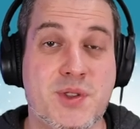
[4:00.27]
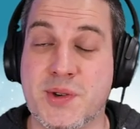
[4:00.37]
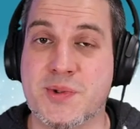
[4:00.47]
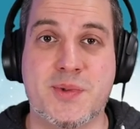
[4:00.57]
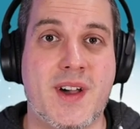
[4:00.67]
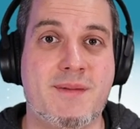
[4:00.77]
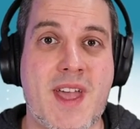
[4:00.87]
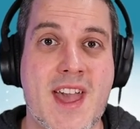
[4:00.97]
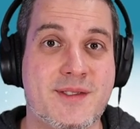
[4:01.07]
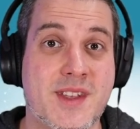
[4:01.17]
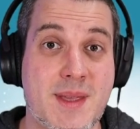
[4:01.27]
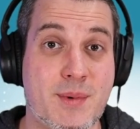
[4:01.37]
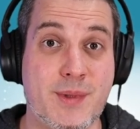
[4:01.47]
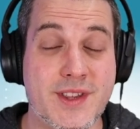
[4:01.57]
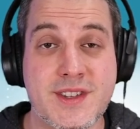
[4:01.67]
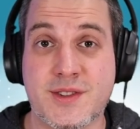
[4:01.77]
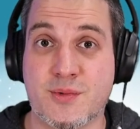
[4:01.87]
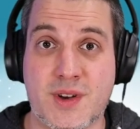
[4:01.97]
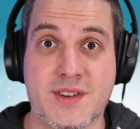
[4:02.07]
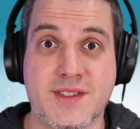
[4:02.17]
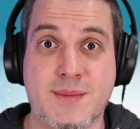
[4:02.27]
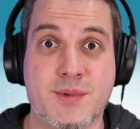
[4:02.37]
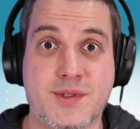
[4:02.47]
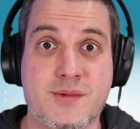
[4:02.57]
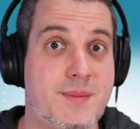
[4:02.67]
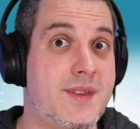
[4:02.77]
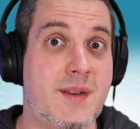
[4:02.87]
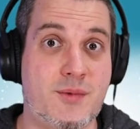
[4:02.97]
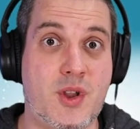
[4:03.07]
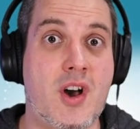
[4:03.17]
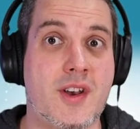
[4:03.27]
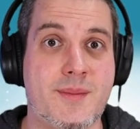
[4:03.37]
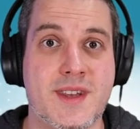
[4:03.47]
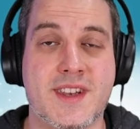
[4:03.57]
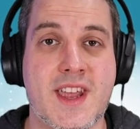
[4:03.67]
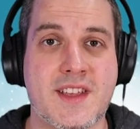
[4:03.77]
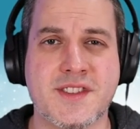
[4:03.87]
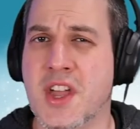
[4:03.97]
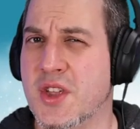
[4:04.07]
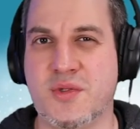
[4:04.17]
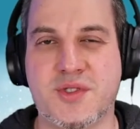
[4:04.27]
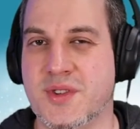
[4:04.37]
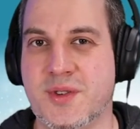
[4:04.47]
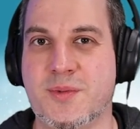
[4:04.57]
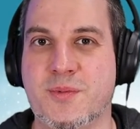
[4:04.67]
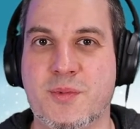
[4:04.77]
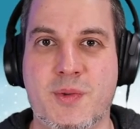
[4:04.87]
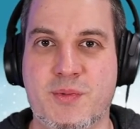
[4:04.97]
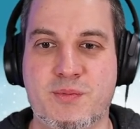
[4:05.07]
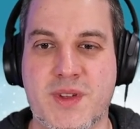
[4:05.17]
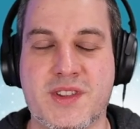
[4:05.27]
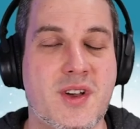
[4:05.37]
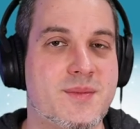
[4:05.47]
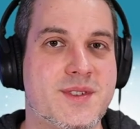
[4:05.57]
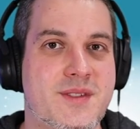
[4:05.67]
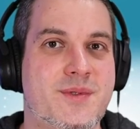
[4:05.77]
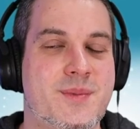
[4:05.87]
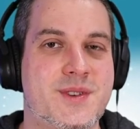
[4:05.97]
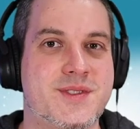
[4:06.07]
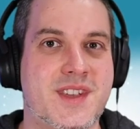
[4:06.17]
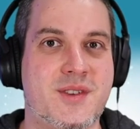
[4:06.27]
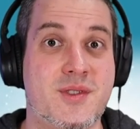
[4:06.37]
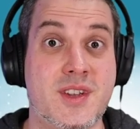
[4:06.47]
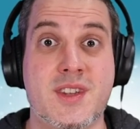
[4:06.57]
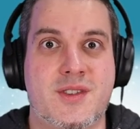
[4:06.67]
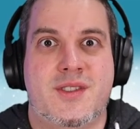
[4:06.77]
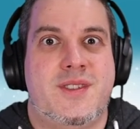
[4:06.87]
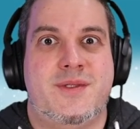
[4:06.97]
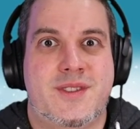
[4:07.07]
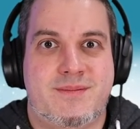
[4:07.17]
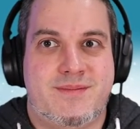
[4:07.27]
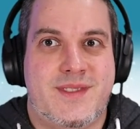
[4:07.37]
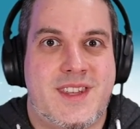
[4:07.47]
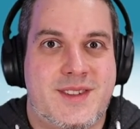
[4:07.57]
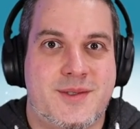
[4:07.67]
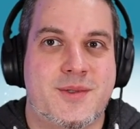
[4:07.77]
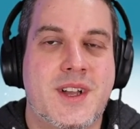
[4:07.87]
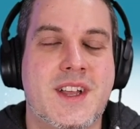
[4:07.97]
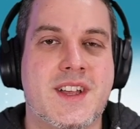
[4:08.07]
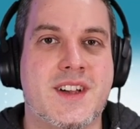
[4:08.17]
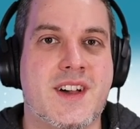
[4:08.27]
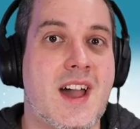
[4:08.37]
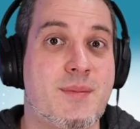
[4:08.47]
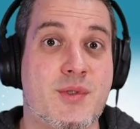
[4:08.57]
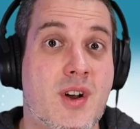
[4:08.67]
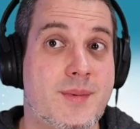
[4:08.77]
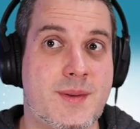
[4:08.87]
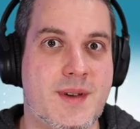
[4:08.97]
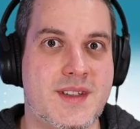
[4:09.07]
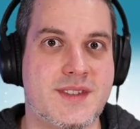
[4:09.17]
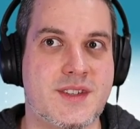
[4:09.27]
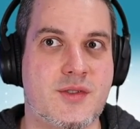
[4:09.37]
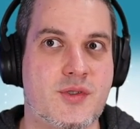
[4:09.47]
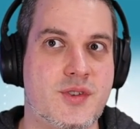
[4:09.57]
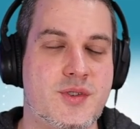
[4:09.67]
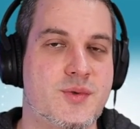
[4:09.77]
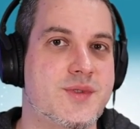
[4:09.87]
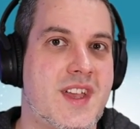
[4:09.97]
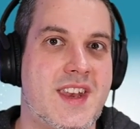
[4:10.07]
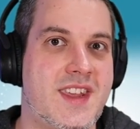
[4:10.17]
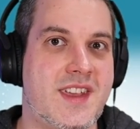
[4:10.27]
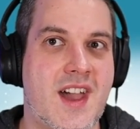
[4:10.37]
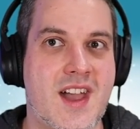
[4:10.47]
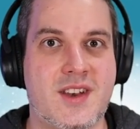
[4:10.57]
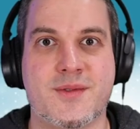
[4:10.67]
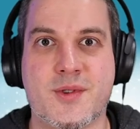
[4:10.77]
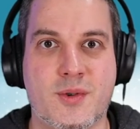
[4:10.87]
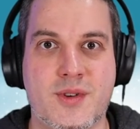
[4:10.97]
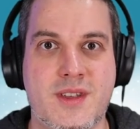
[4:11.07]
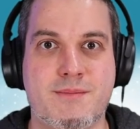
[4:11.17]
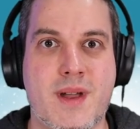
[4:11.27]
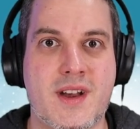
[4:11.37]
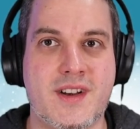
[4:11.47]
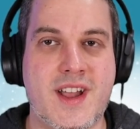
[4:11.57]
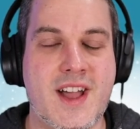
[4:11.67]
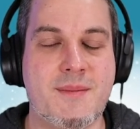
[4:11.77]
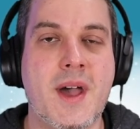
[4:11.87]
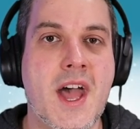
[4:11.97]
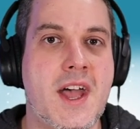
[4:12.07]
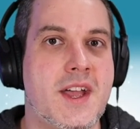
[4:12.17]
to have the capability to write a simple script that will automate the task. Usually when it comes to information security, you don't even need to hyper optimize it or use any kind of coding paradigm.